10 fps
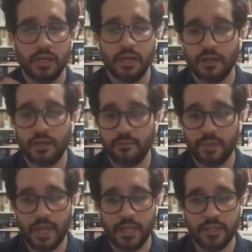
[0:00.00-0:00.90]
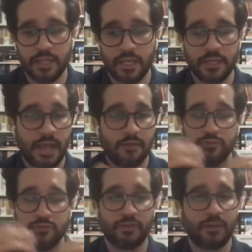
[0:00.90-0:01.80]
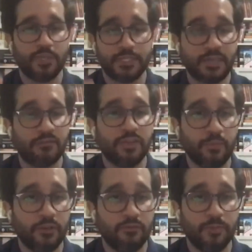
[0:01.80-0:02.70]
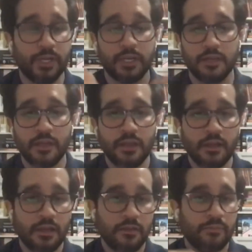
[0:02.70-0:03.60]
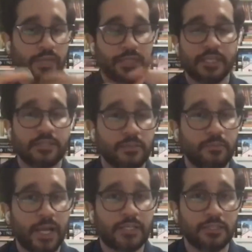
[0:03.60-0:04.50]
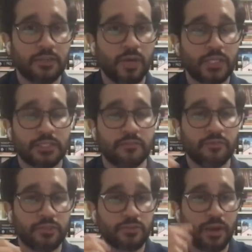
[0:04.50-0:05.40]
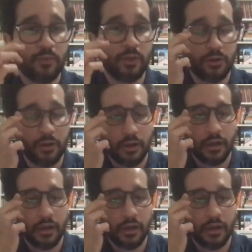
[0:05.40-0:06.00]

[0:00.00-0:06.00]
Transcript: And then after his family saved up enough money, they sent him back to the US to live with his grandmother.